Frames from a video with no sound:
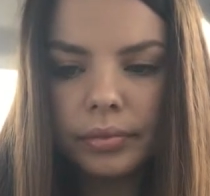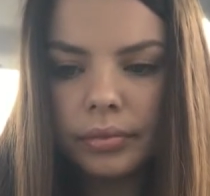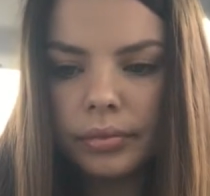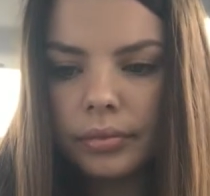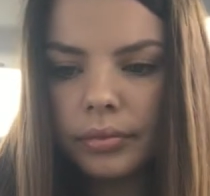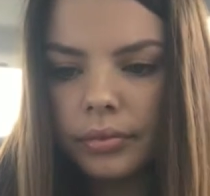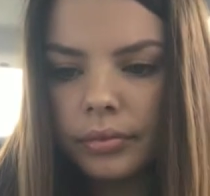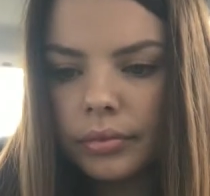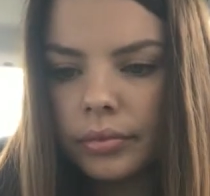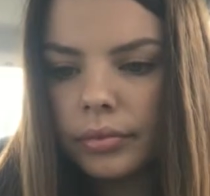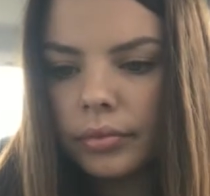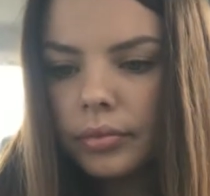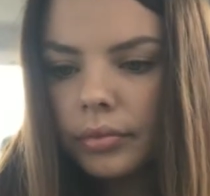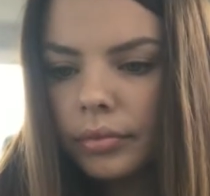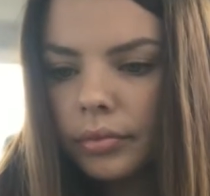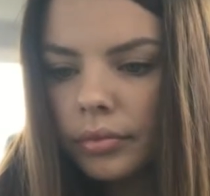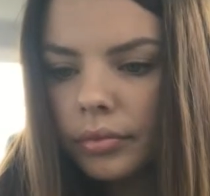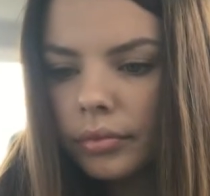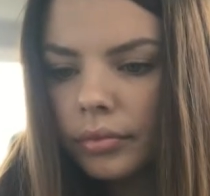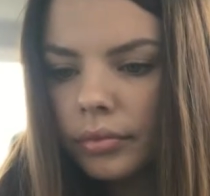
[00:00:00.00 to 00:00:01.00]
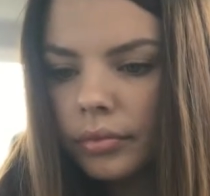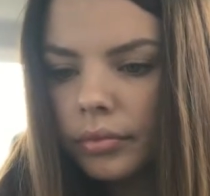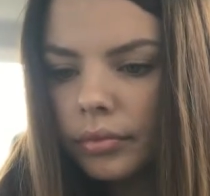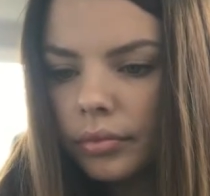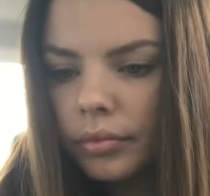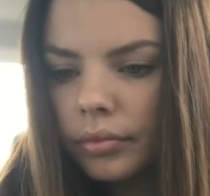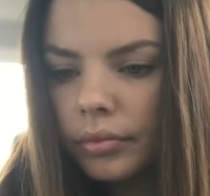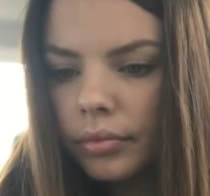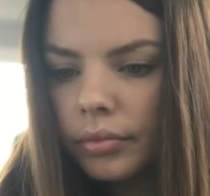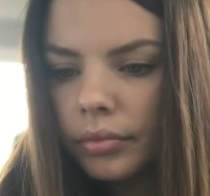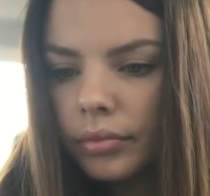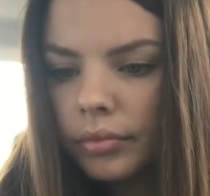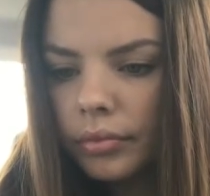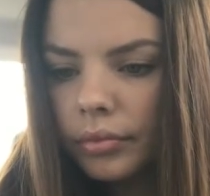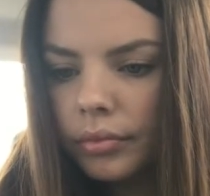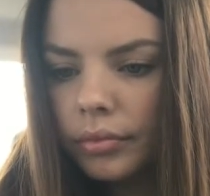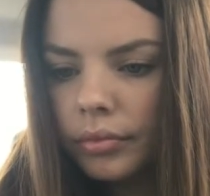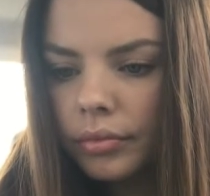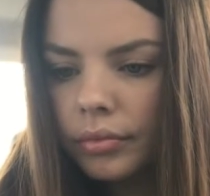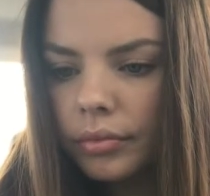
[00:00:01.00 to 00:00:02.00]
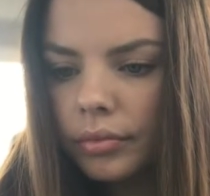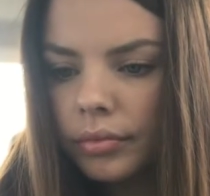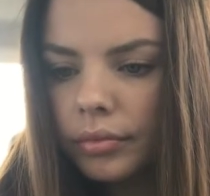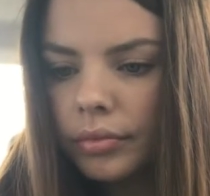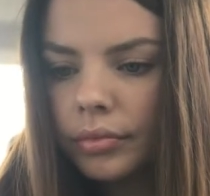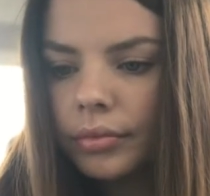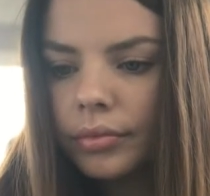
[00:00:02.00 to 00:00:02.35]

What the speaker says: (no one is talking)